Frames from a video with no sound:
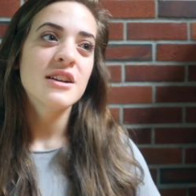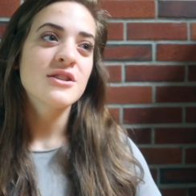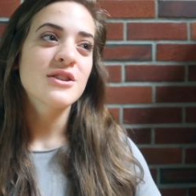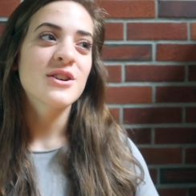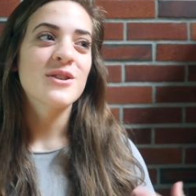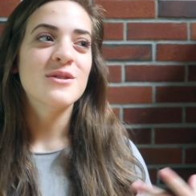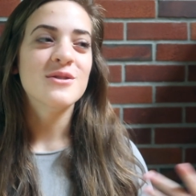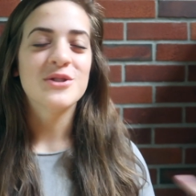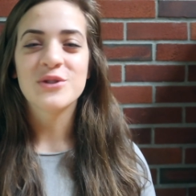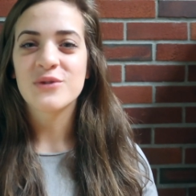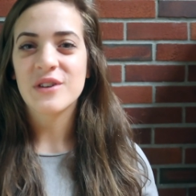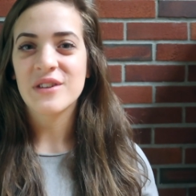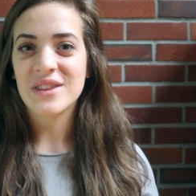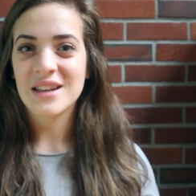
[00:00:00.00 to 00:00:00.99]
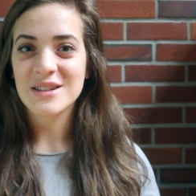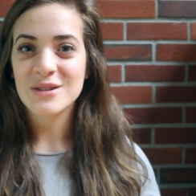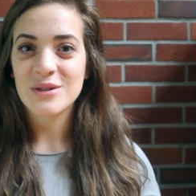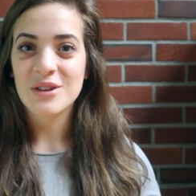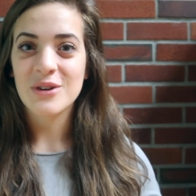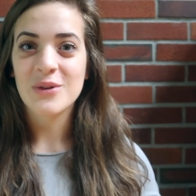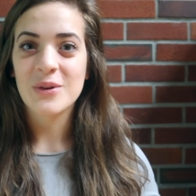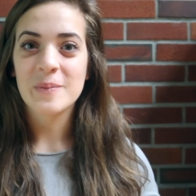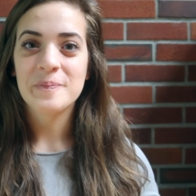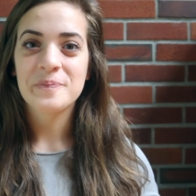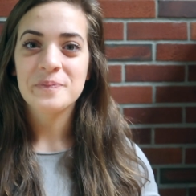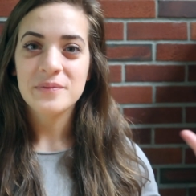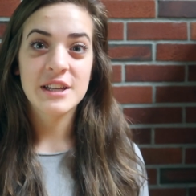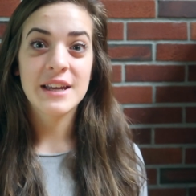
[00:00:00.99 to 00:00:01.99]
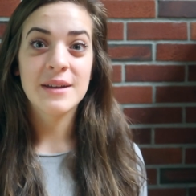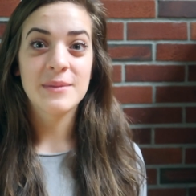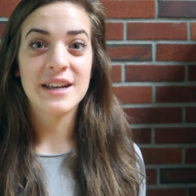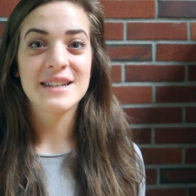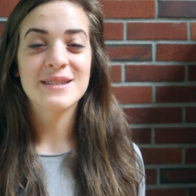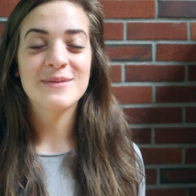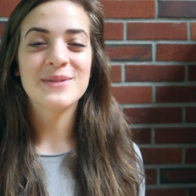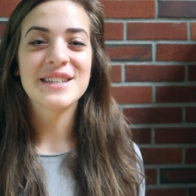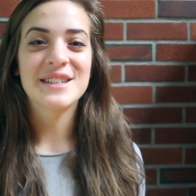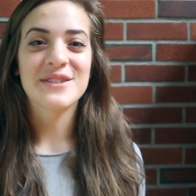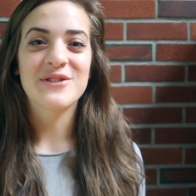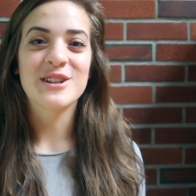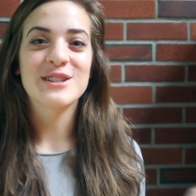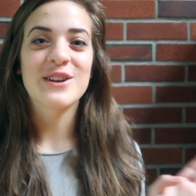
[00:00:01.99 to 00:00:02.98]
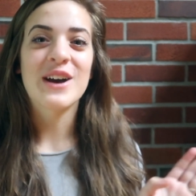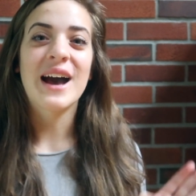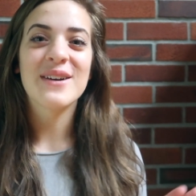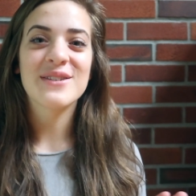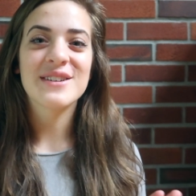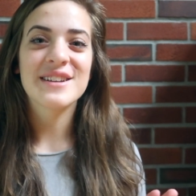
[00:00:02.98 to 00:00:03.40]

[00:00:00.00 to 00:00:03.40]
to go and do fun things with you. It makes a big difference. So I